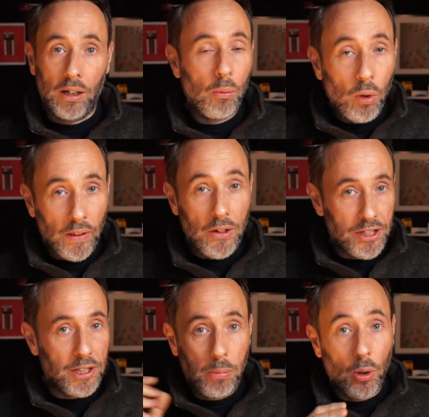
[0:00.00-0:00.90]
and one of those
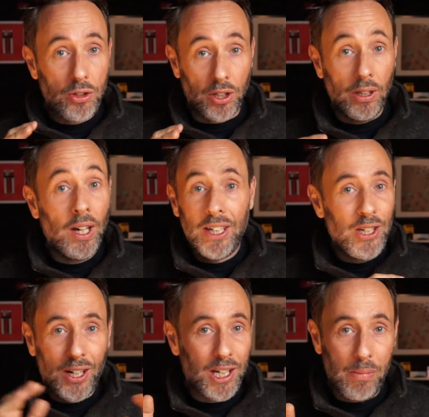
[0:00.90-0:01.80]
is important,
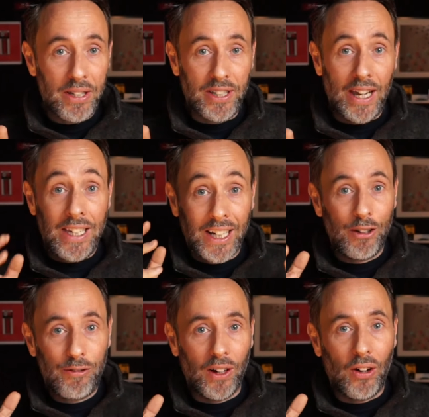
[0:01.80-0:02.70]
you're going to miss it and you're going to
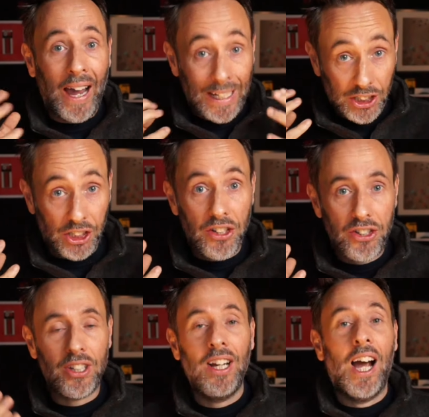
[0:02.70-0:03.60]
feel
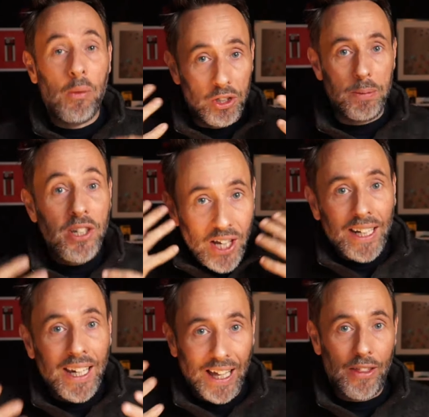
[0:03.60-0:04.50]
anxious and want to be
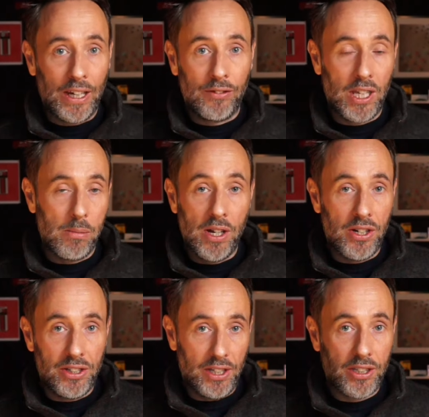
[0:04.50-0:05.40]
checking that thing for the
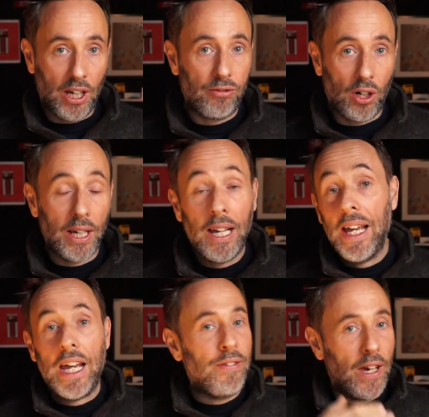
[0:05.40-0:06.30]
emergency stuff, right?
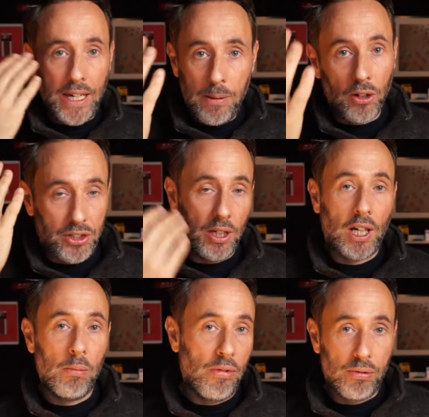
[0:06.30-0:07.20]
If that email's going to
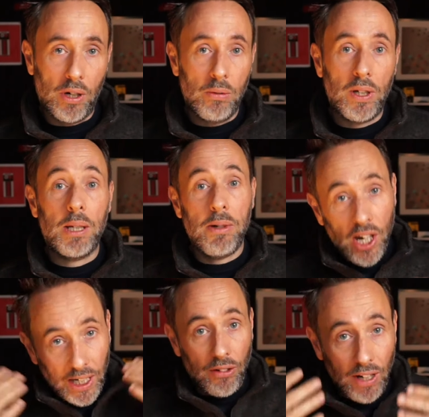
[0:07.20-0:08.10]
come through, you're going to be
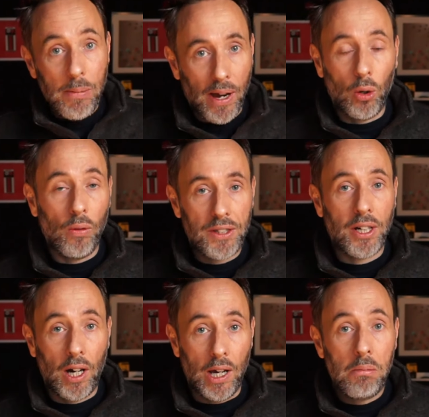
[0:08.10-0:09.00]
checking your email all the
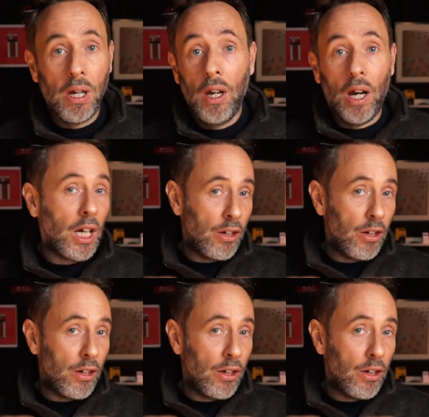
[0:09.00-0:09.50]
time and going